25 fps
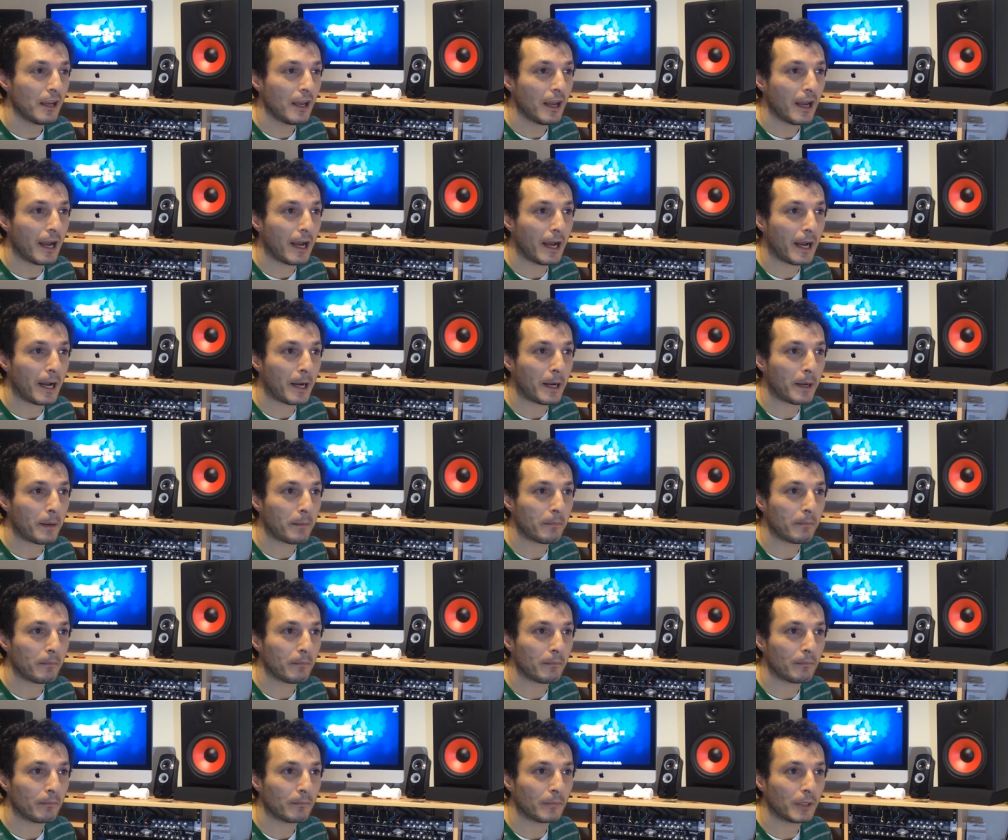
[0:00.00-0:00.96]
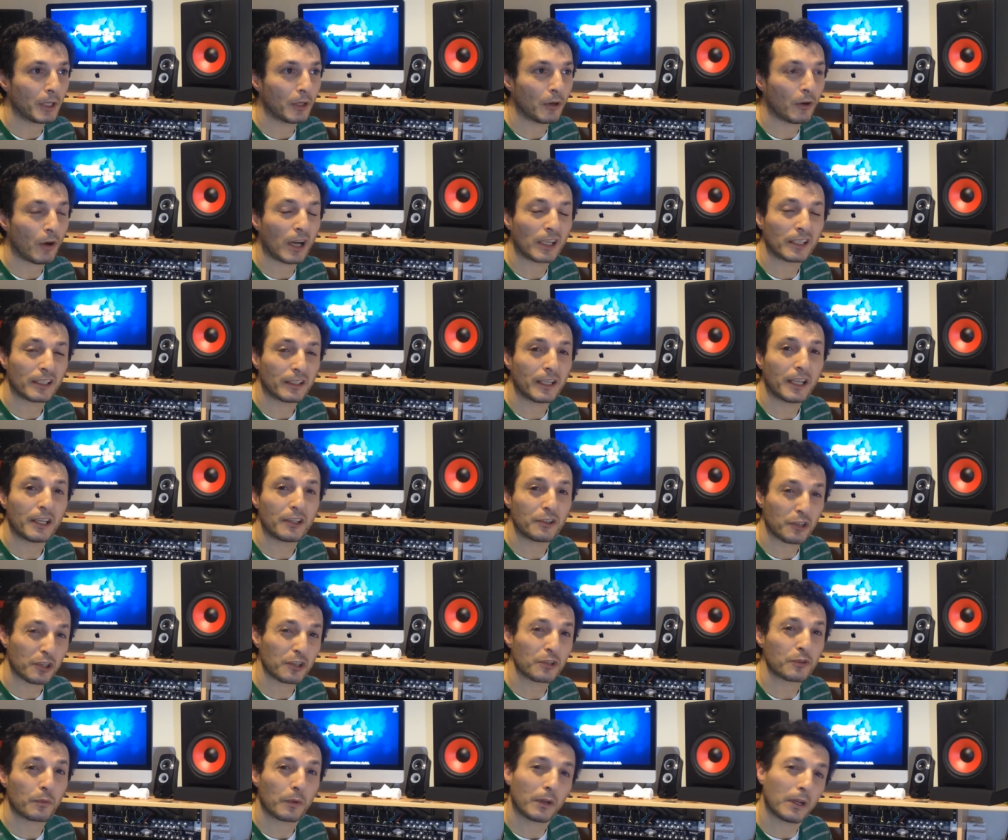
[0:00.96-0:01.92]
other than
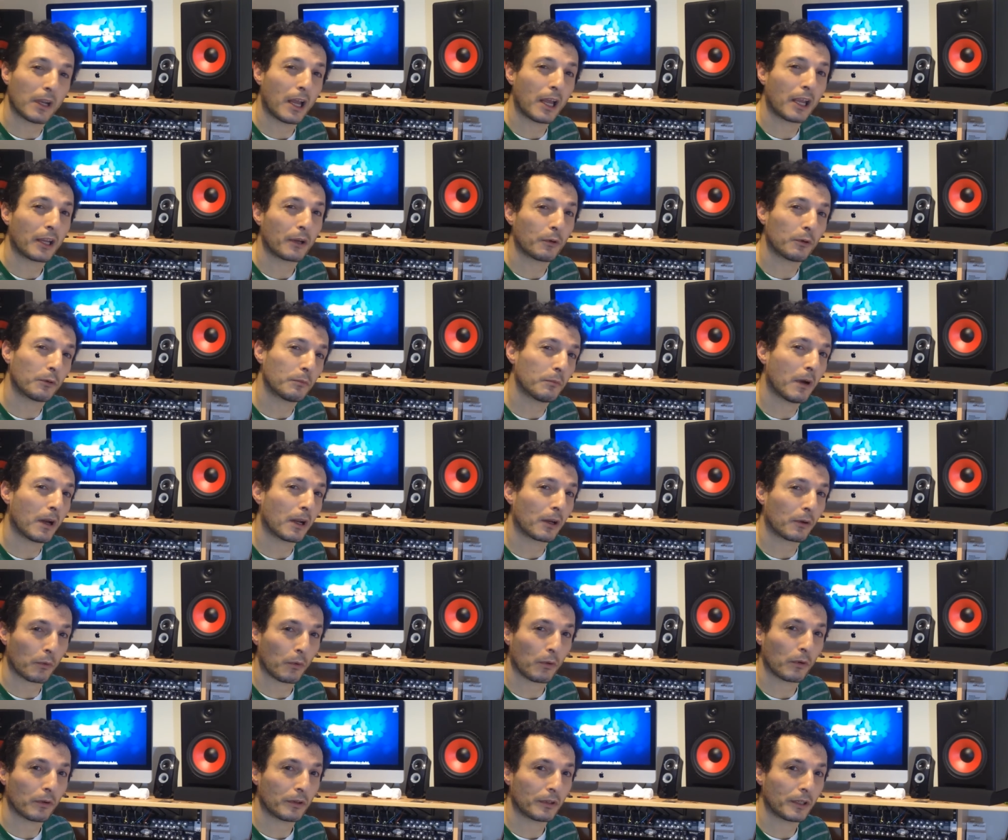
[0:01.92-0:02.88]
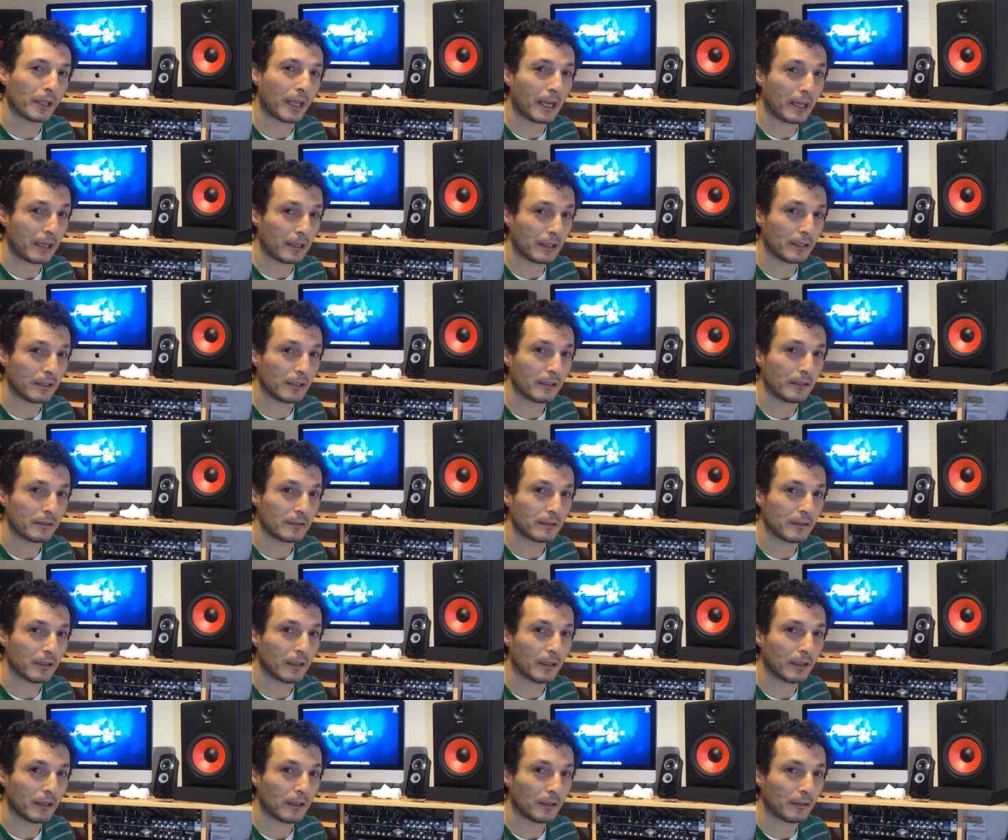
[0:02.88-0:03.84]
just relying on my Roland
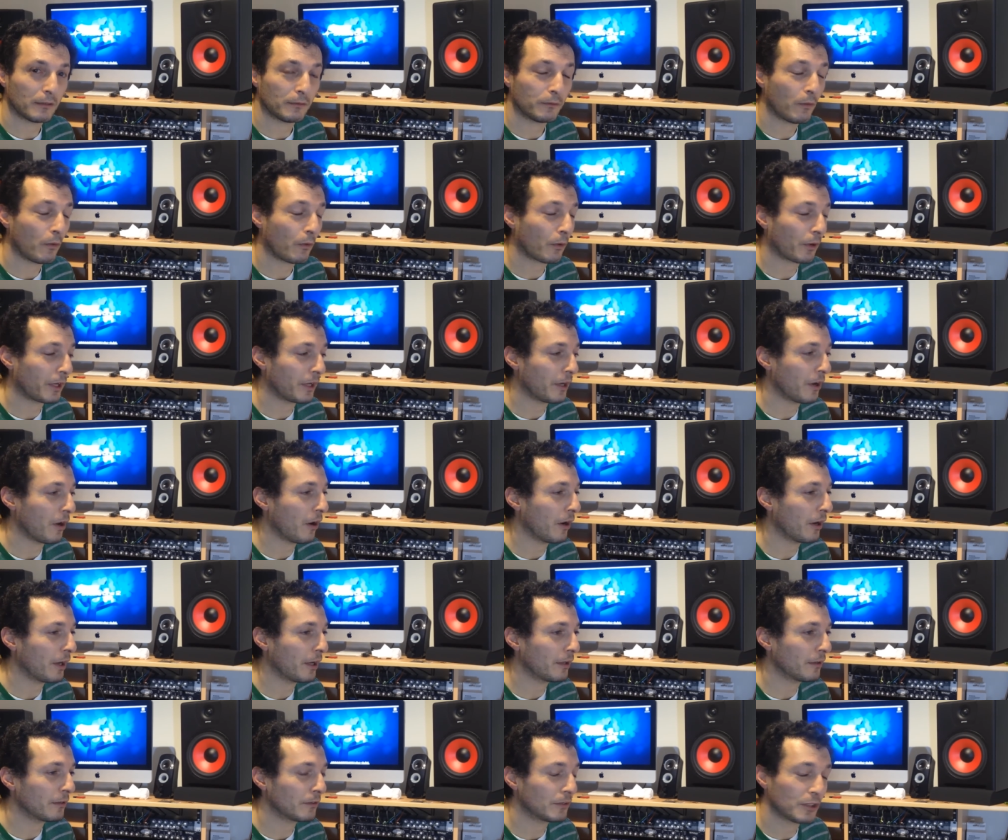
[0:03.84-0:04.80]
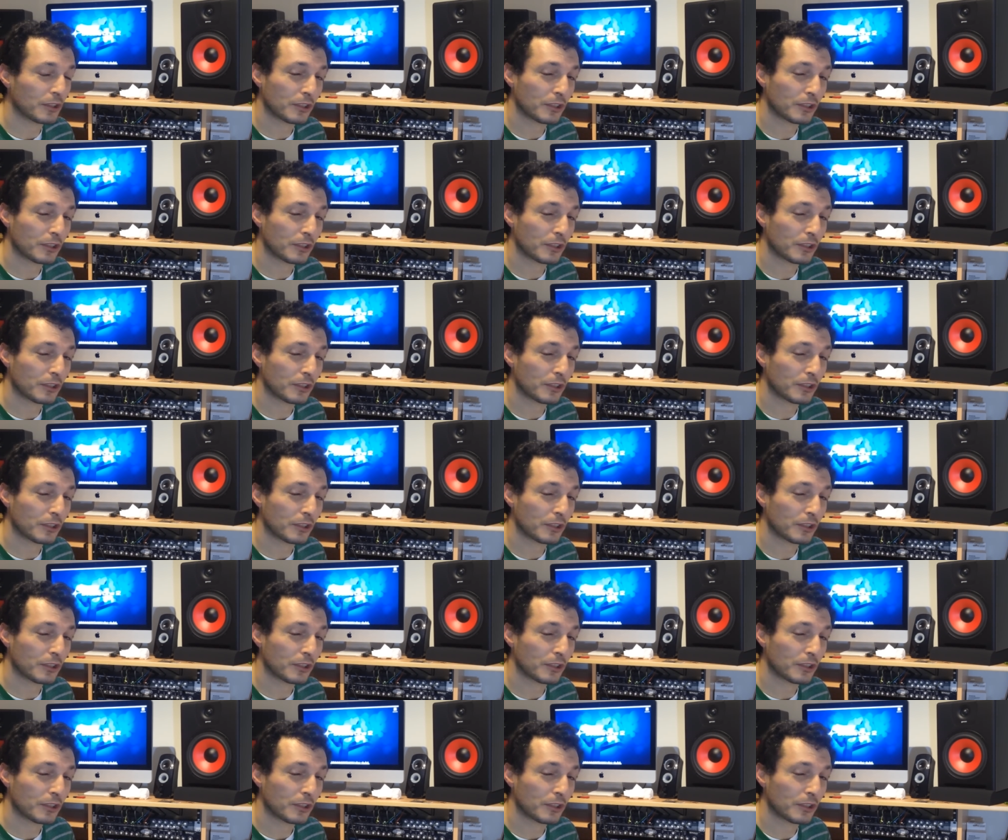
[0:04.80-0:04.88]
A49,